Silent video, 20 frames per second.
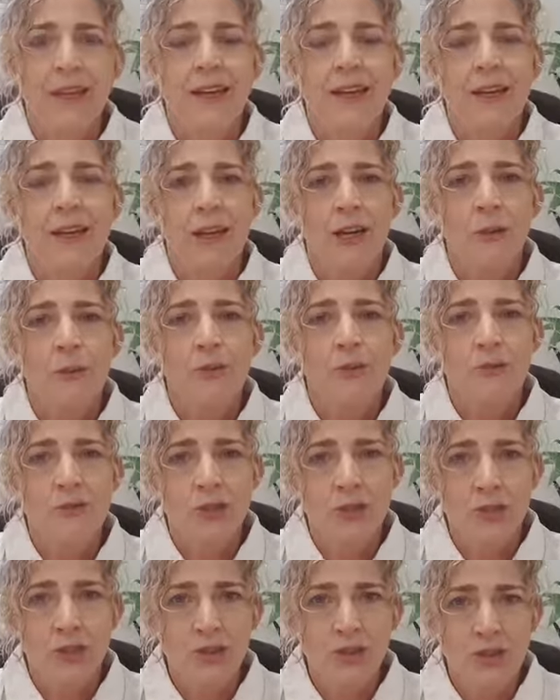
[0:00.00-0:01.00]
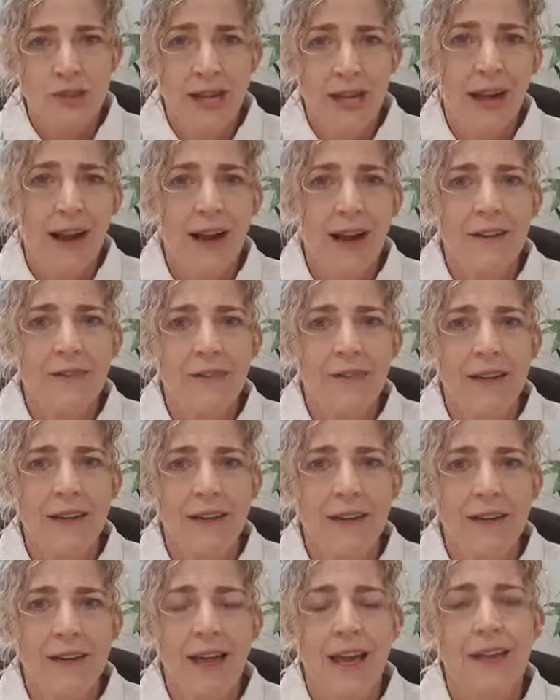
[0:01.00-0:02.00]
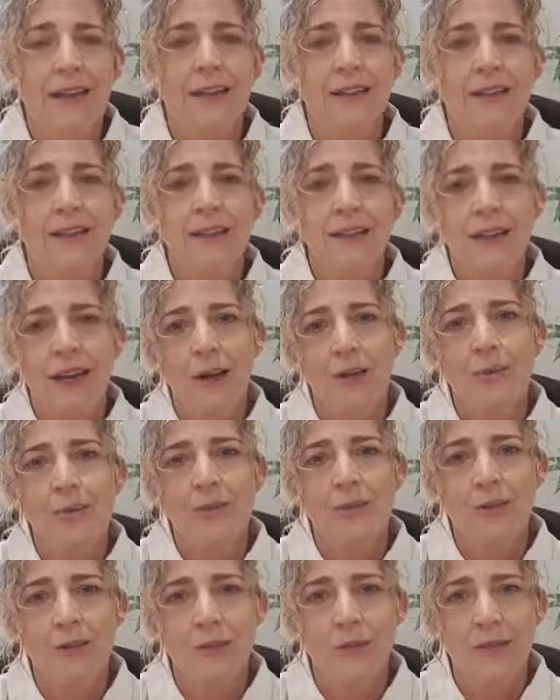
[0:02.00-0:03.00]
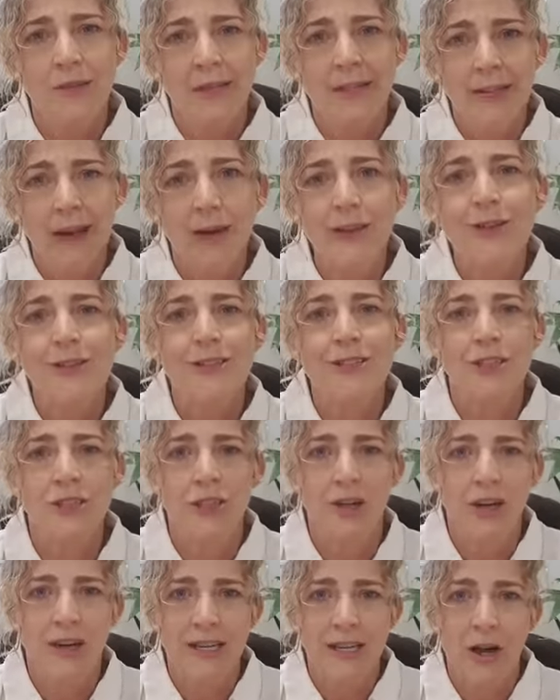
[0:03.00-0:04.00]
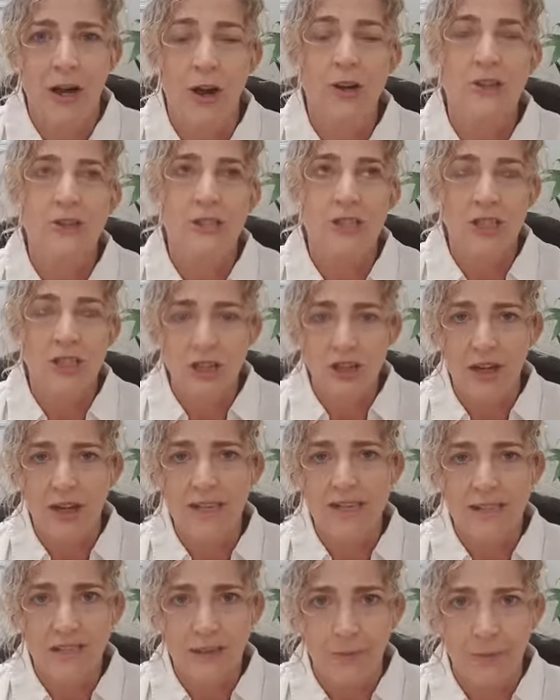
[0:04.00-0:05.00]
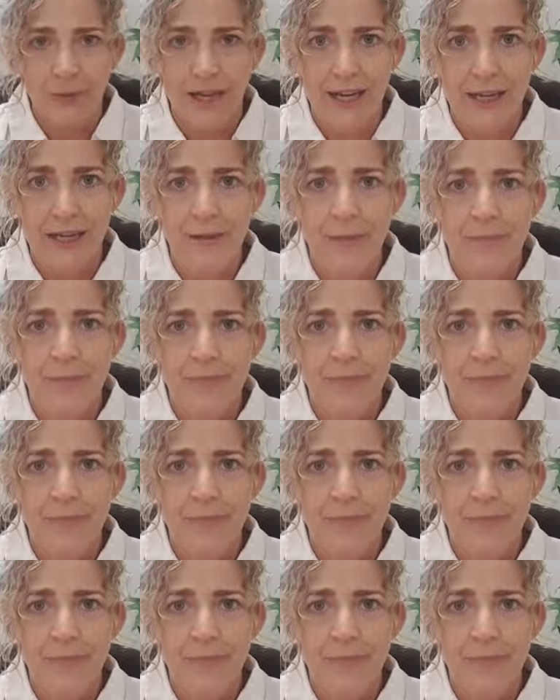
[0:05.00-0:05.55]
It helps reduce the heart rate and it helps to oxygenate the blood.